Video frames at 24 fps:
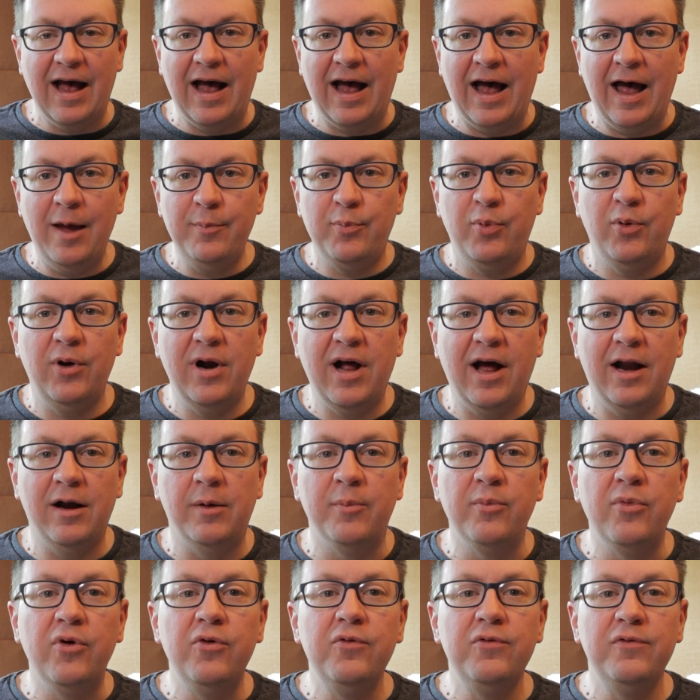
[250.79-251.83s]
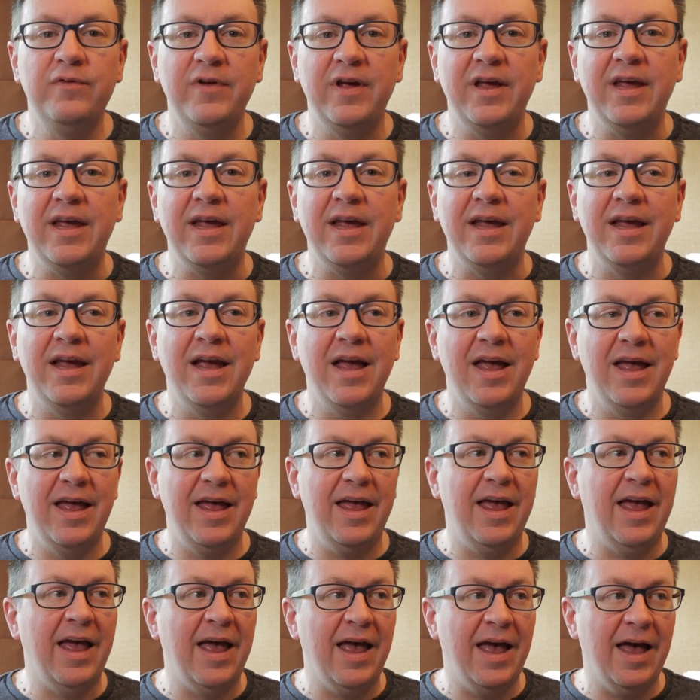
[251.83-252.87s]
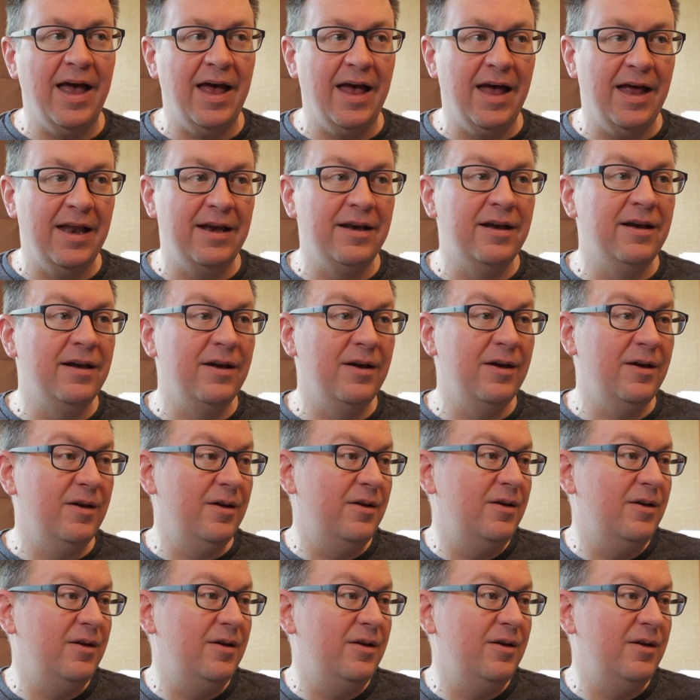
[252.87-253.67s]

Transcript: I put on a movie and